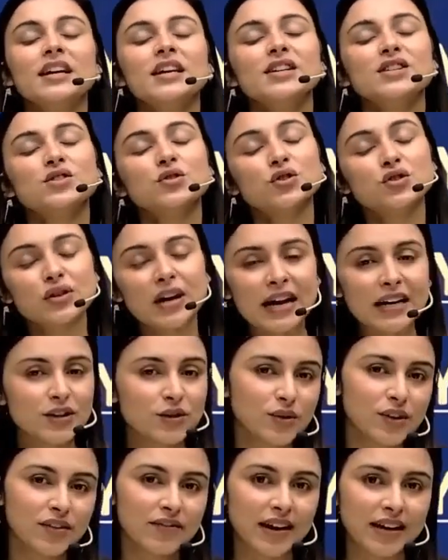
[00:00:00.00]
So try
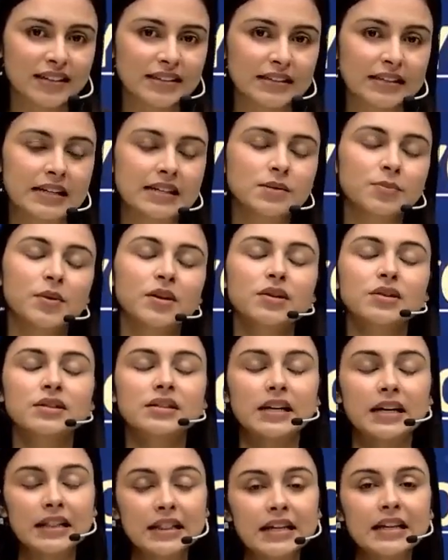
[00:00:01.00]
to revise these, because
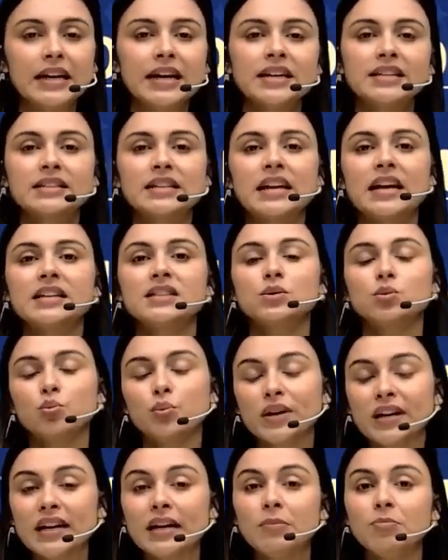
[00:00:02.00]
in the next class,
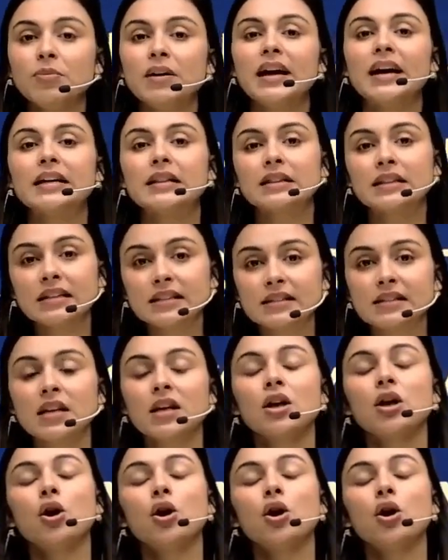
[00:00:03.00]
we'll apply this